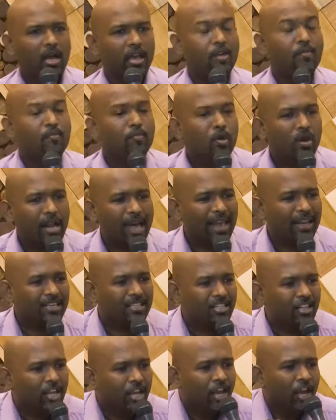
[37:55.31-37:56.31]
uh,
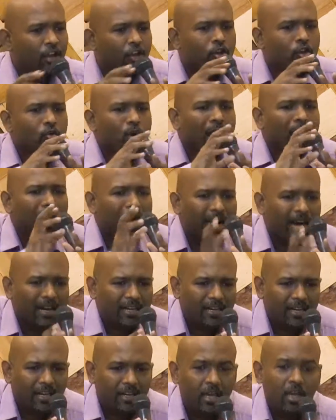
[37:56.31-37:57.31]
immorality, you are
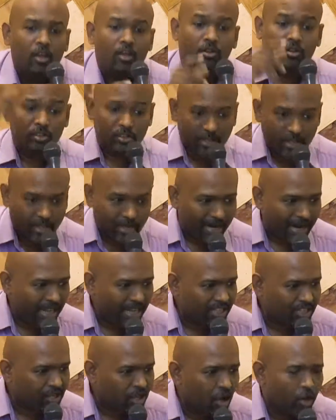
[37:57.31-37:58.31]
hurting
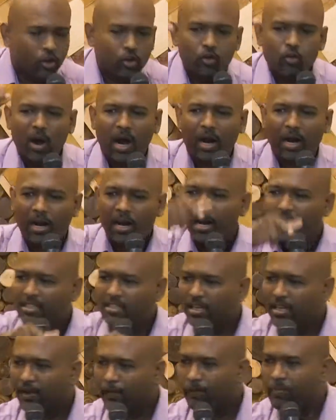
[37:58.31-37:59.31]
Christ, you are
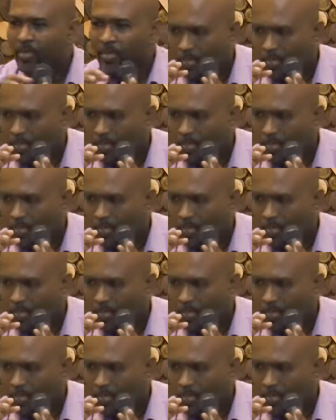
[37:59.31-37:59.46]
hurting